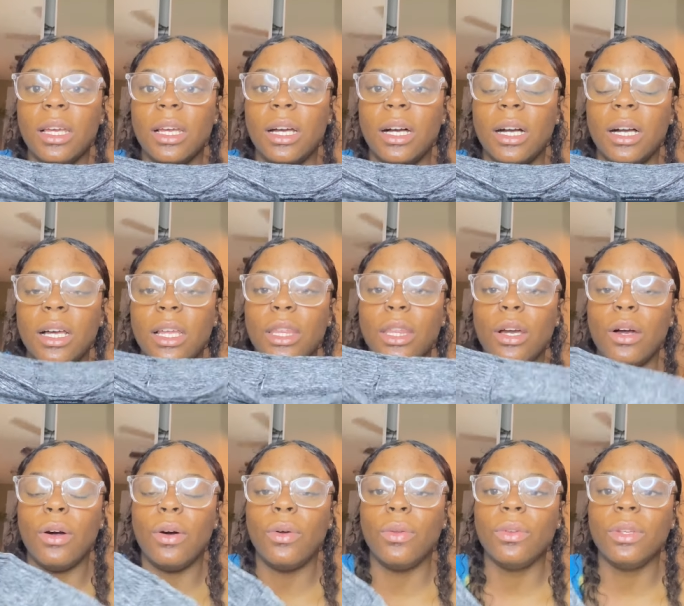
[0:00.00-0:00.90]
The
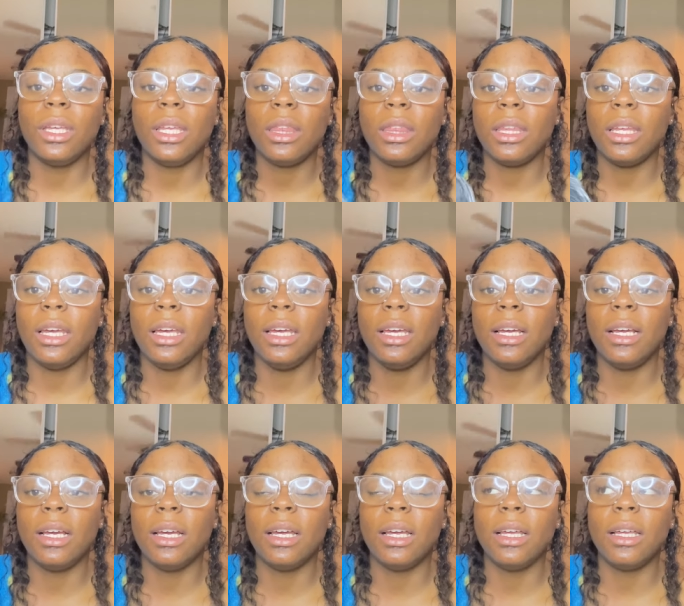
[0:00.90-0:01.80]
only
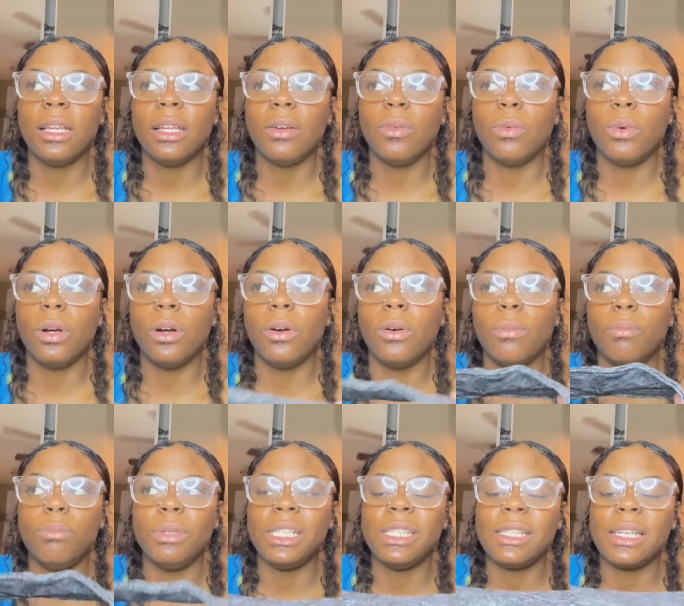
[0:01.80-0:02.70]
thing, well,
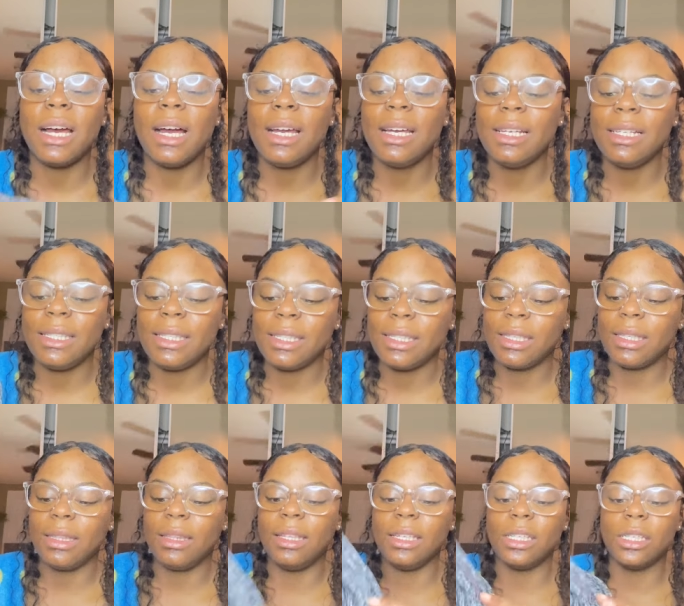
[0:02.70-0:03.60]
besides
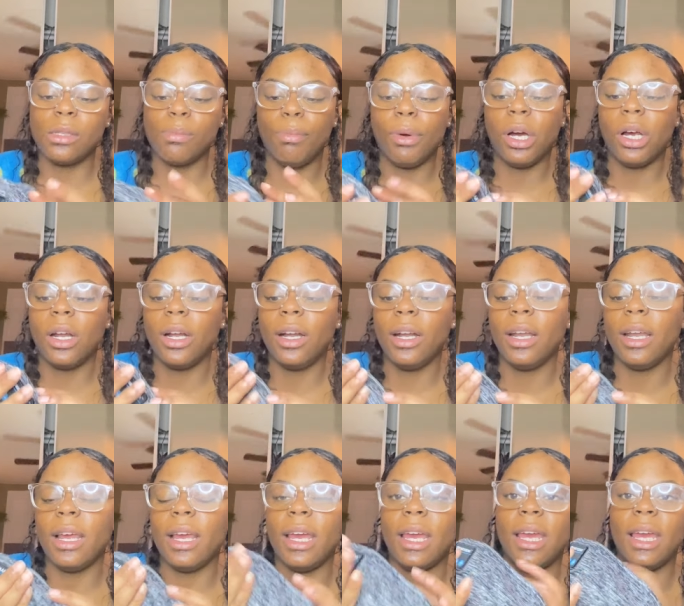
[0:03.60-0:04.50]
this part
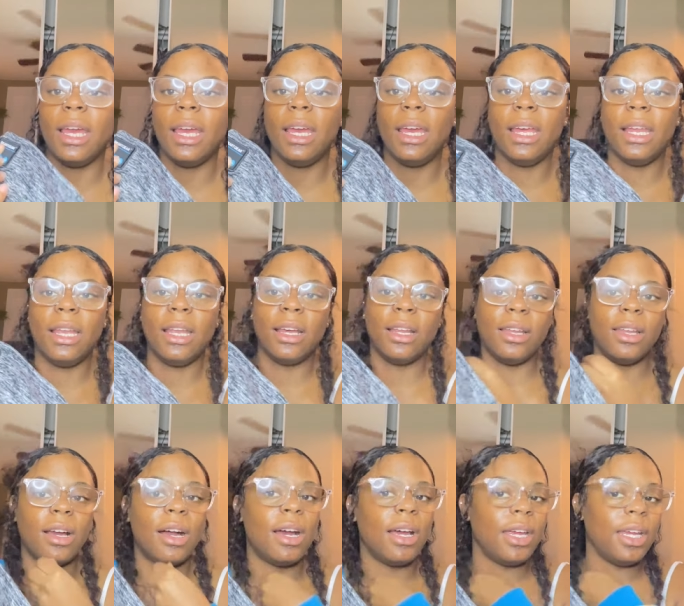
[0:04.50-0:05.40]
and
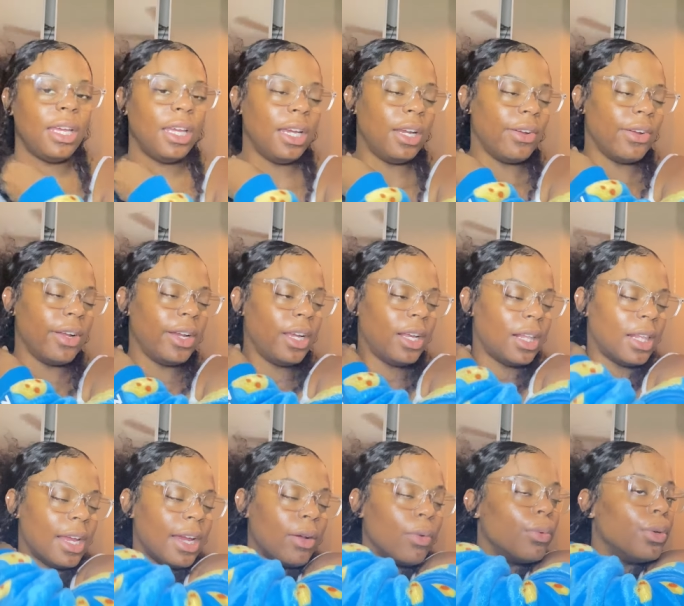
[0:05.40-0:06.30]
not hearing,
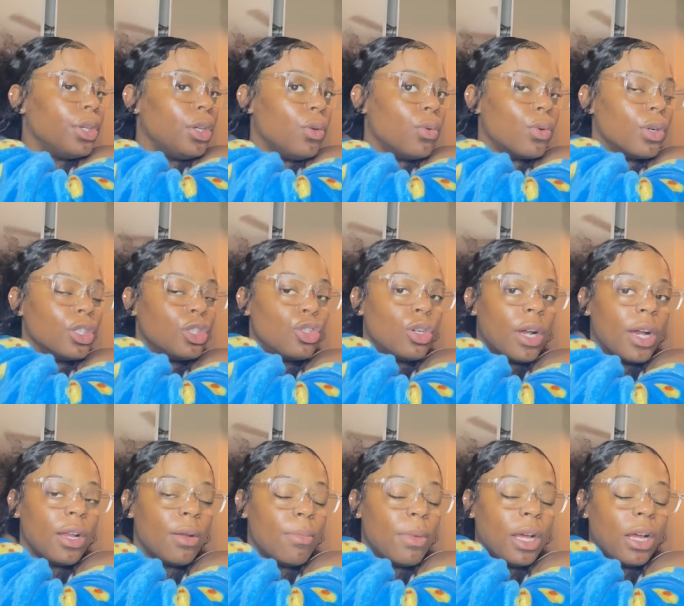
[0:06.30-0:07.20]
like when you are trying
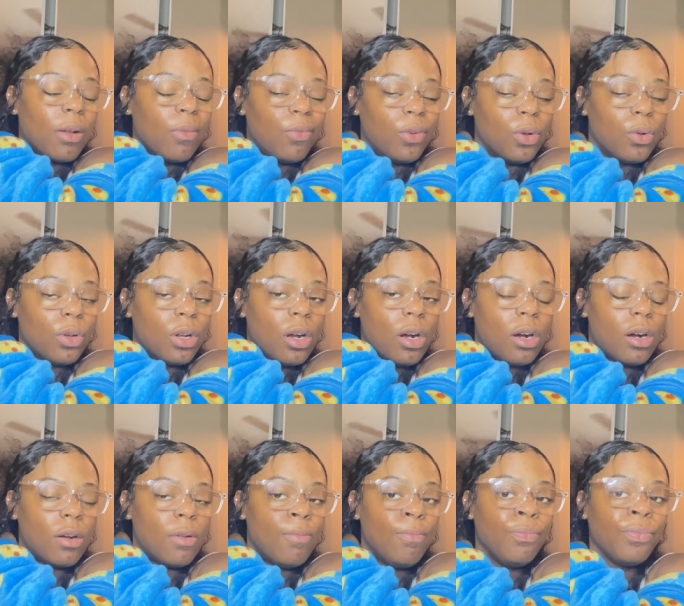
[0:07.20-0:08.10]
to make a phone
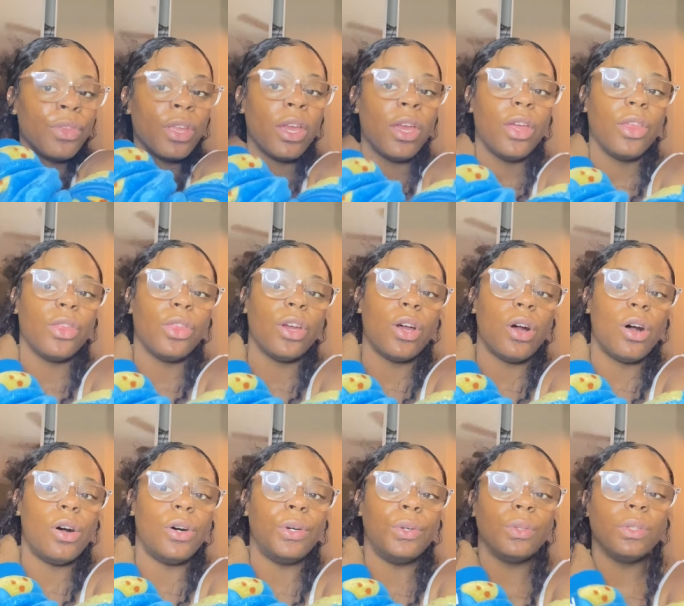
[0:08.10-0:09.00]
call, the
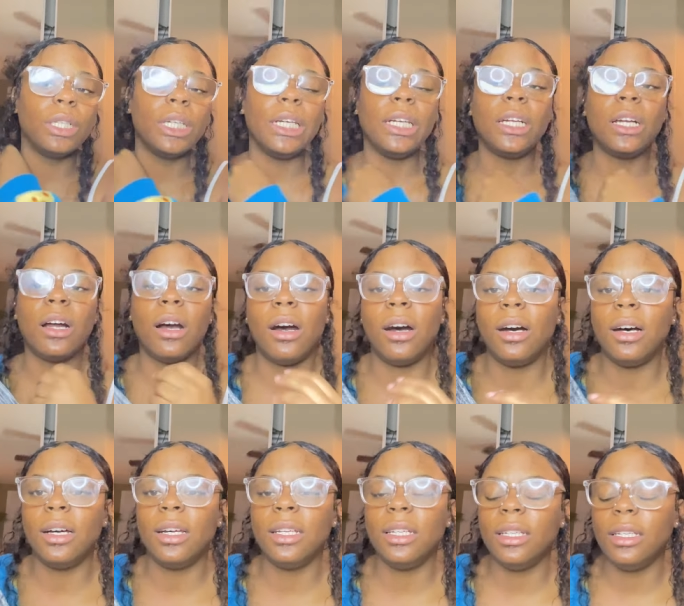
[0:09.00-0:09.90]
only
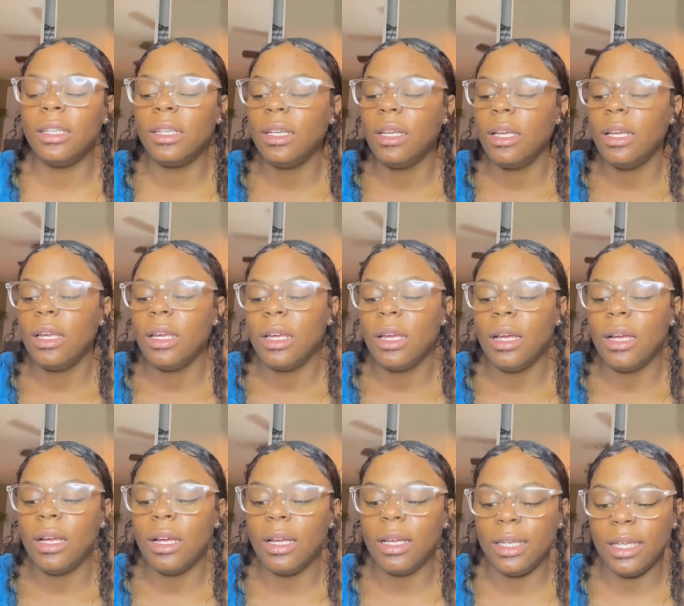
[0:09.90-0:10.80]
con
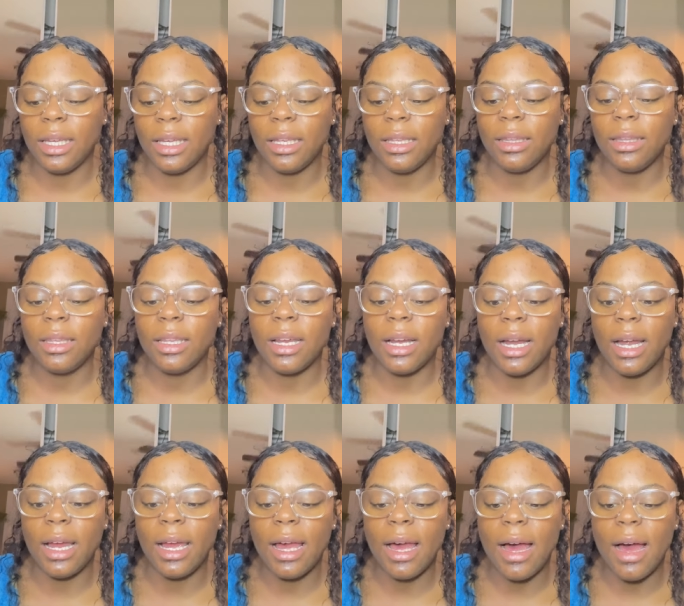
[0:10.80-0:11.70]
again that I
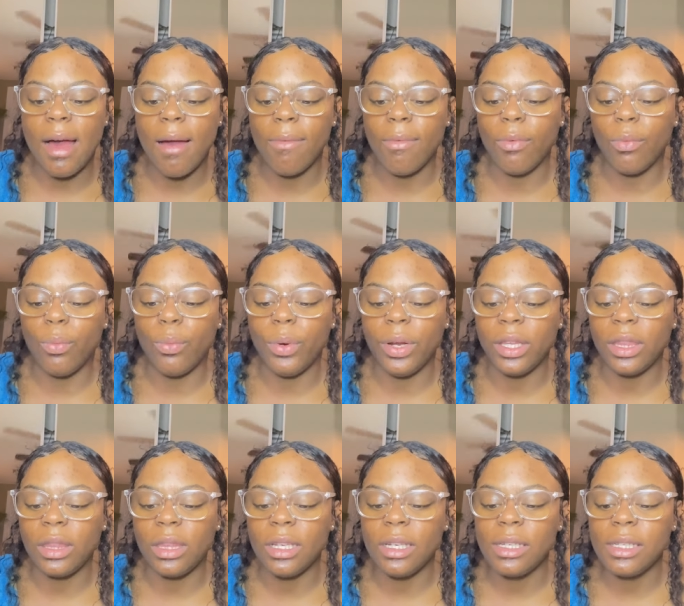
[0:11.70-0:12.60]
have with
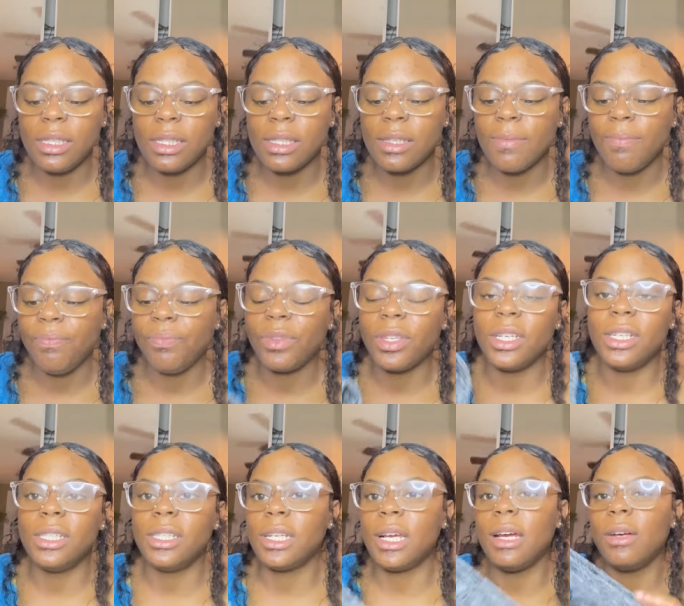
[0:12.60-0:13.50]
this
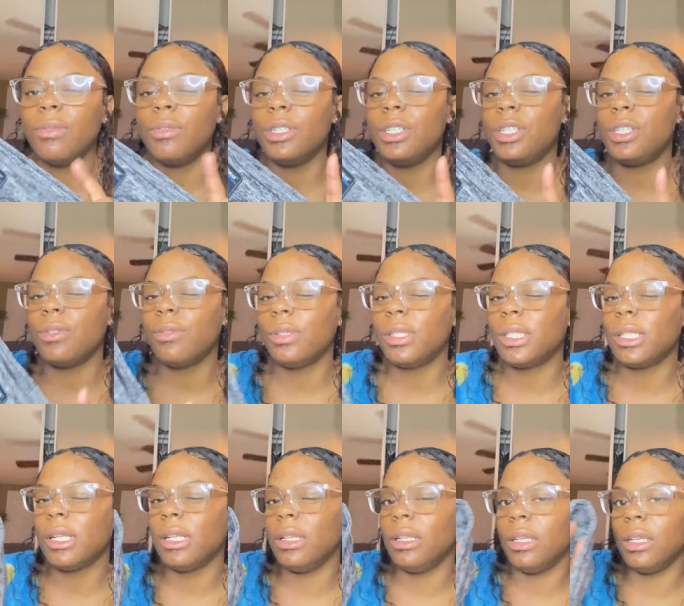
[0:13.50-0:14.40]
is I wish it was a
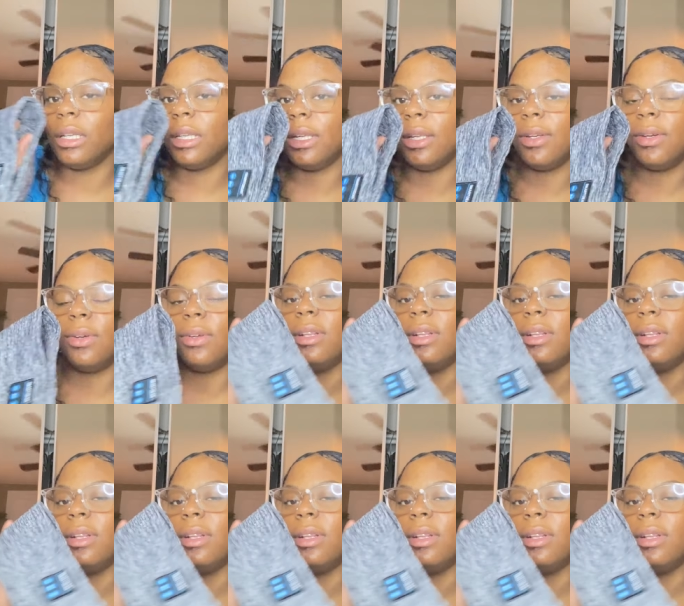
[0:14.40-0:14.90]
little